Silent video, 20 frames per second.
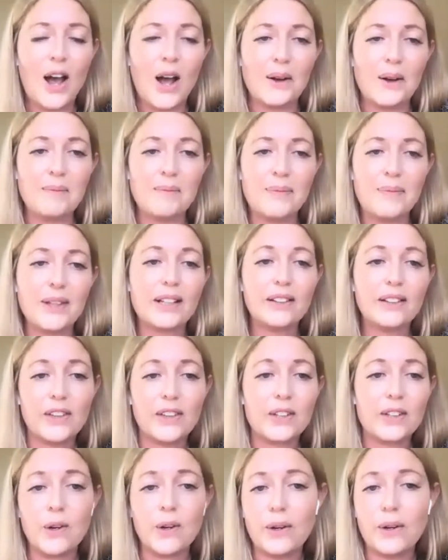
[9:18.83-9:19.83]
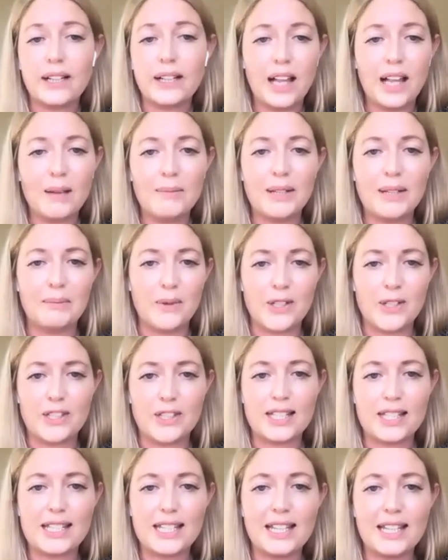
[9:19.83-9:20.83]
Um, the, the growing climate
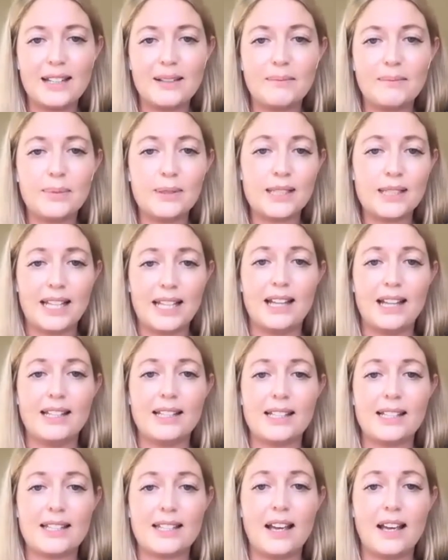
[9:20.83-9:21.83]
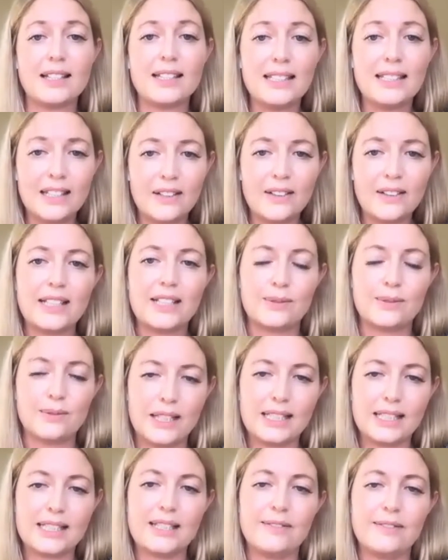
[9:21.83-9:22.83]
emergency presents a serious
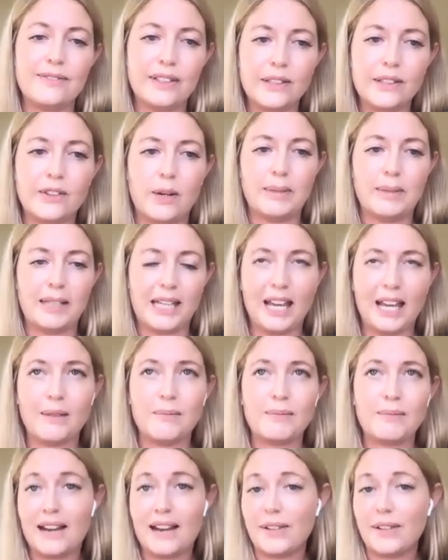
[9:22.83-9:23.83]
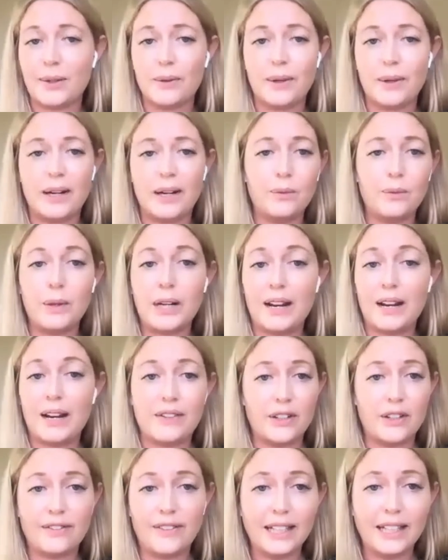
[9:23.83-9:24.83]
risk to philanthropic aims everywhere, whatever
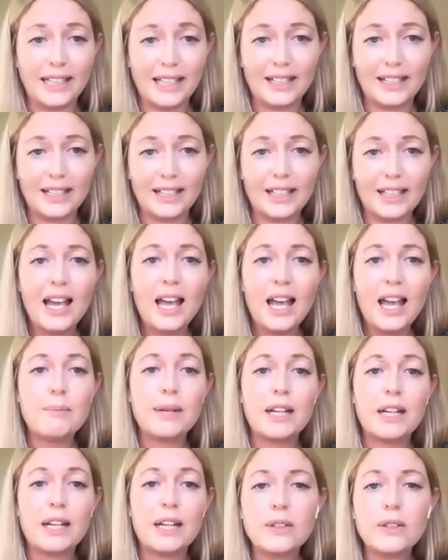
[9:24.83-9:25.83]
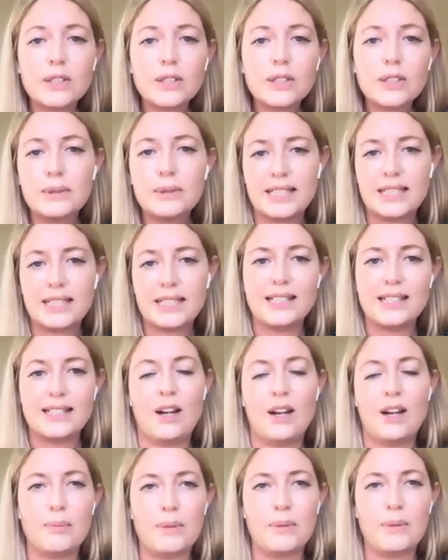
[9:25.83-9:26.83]
you're funding, but it also presents
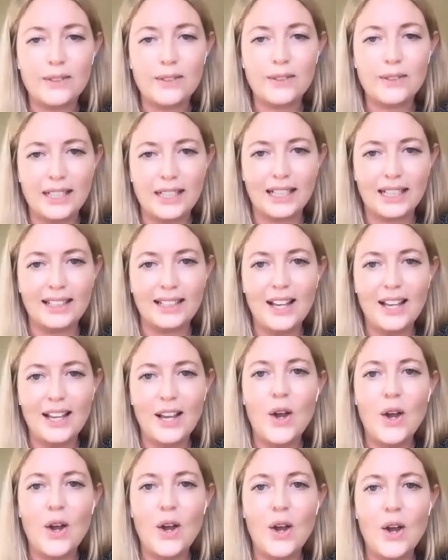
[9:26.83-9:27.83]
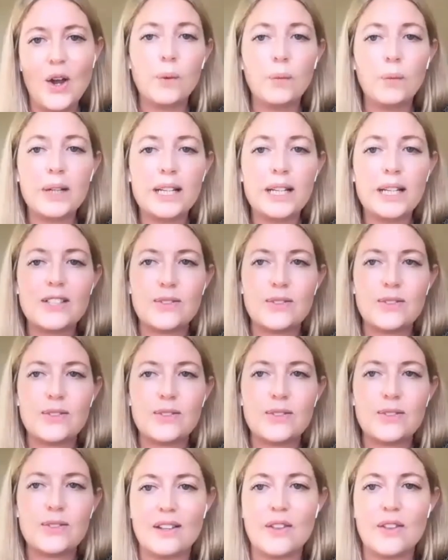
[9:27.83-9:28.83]
an opportunity. When we
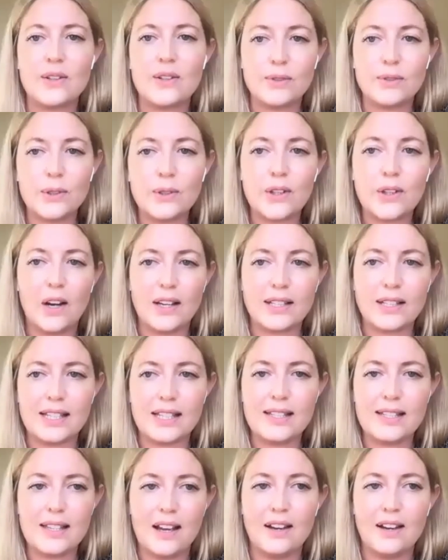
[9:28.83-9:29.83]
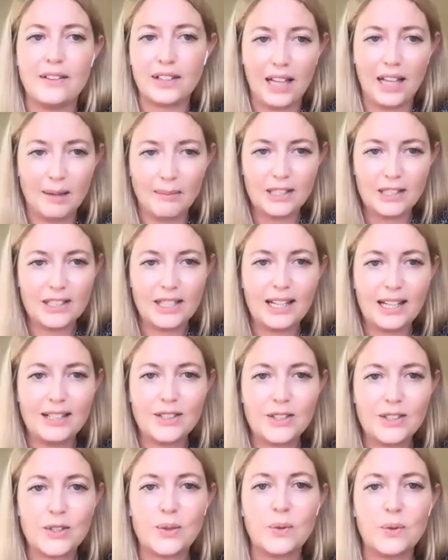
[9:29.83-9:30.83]
address the root causes of climate
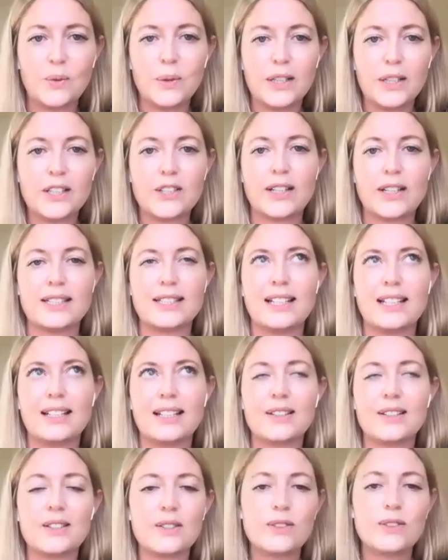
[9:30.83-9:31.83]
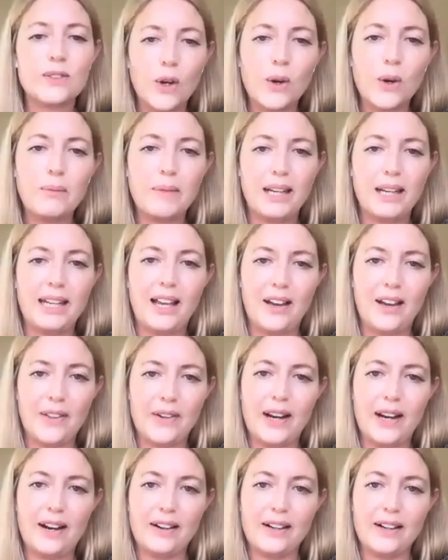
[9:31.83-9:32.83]
change, we're addressing so many
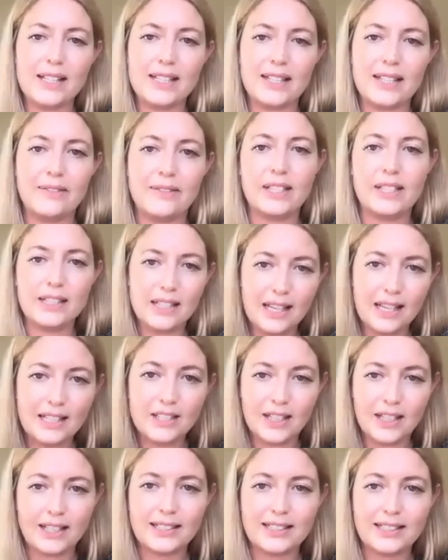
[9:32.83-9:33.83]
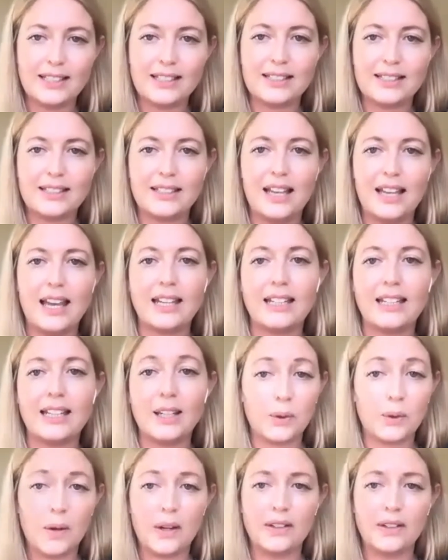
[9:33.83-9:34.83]
other areas of in, injustice and
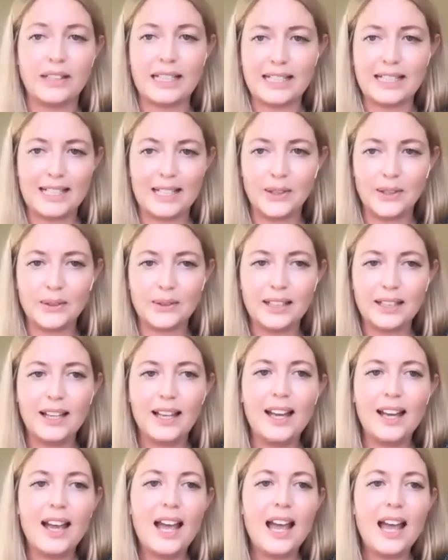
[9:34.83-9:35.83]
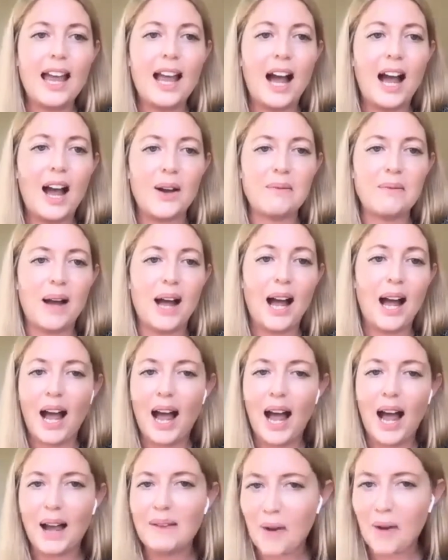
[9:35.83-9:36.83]
inequality too. Um,
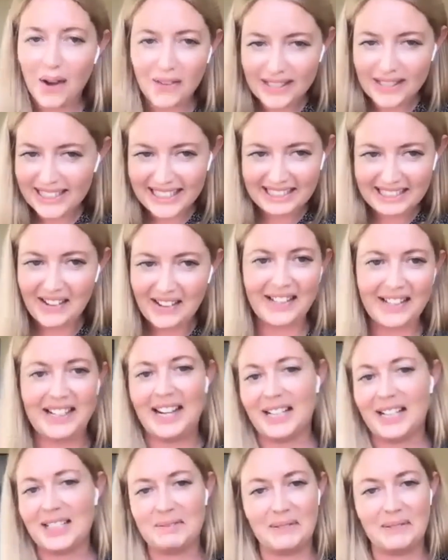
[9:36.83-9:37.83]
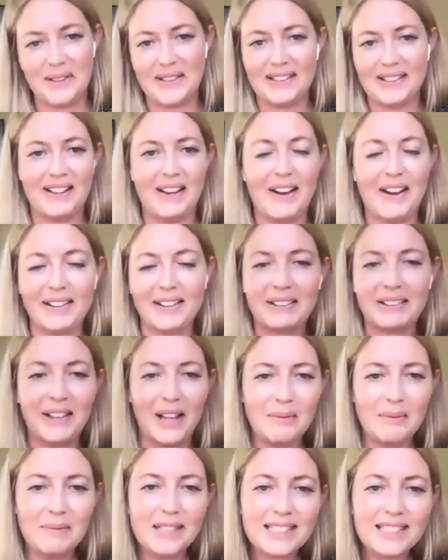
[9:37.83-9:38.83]
I'm obviously not an expert on
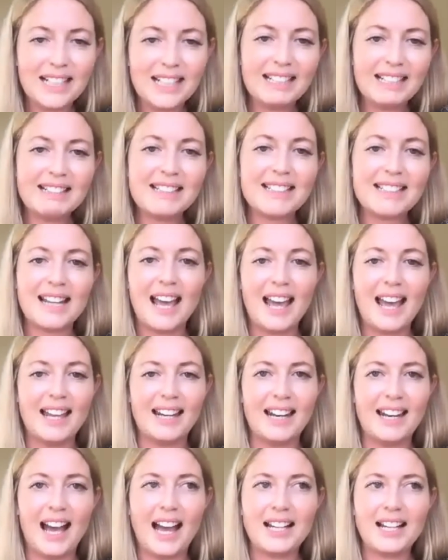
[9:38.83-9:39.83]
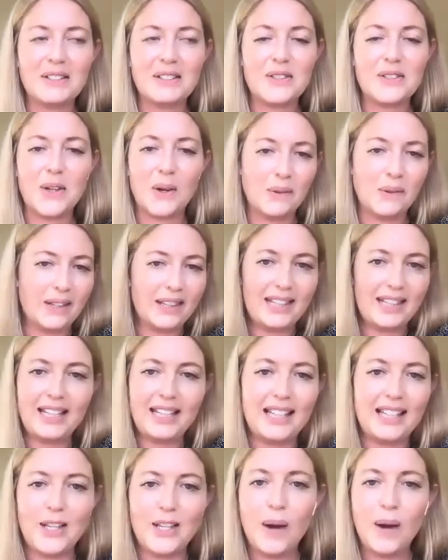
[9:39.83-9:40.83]
climate change, and I don't
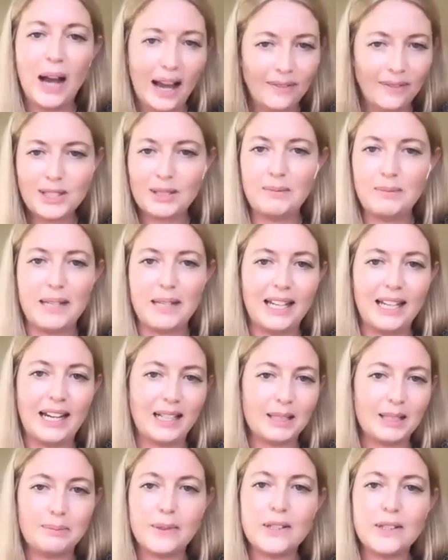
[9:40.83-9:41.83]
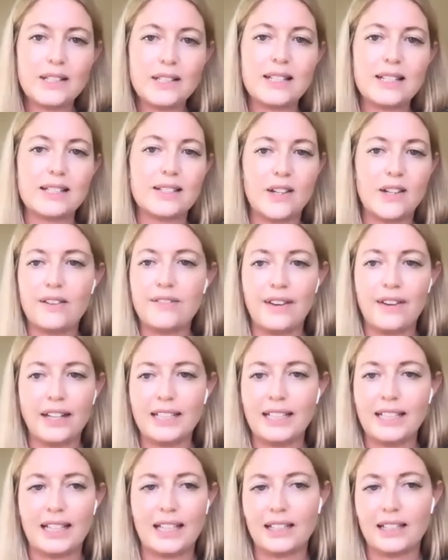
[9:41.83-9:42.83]
think that you have to be an expert to start
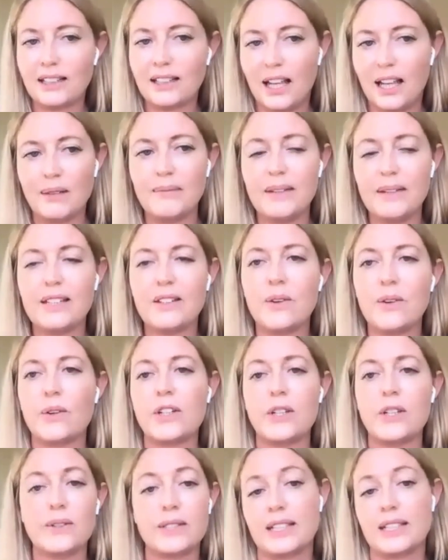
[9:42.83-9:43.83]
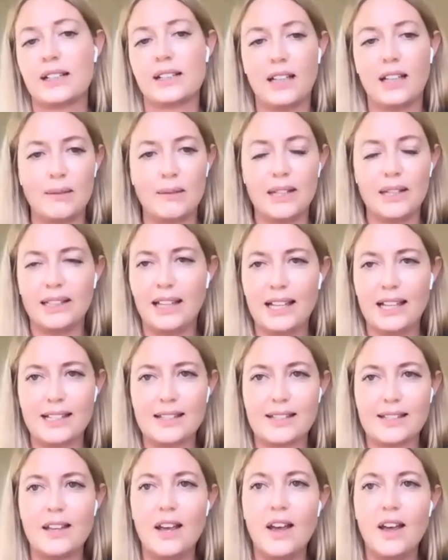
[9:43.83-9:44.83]
funding in climate or using a climate
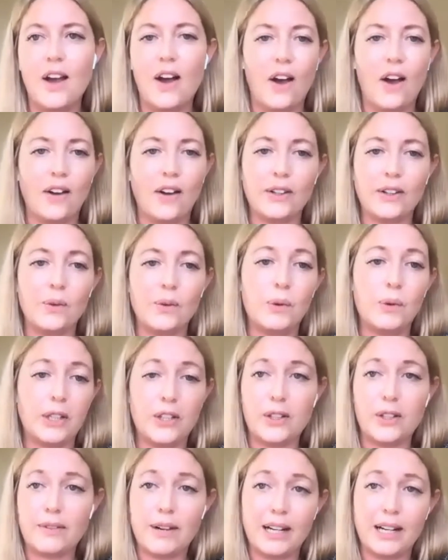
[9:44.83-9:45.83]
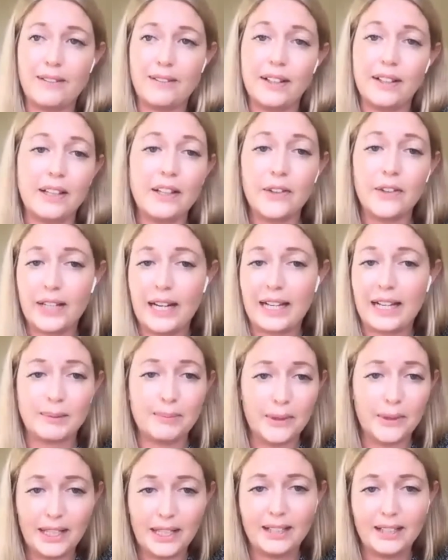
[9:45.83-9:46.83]
lens on what you already feel you're an
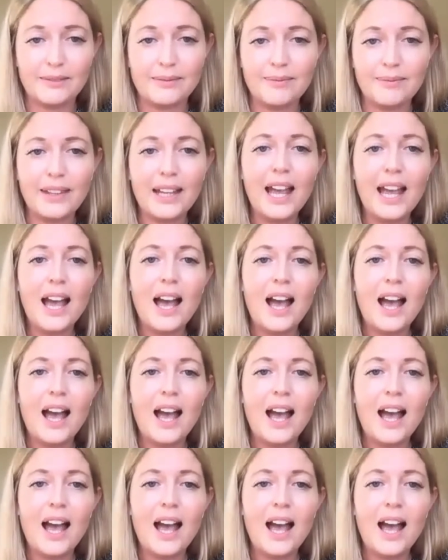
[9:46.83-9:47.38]
expert in.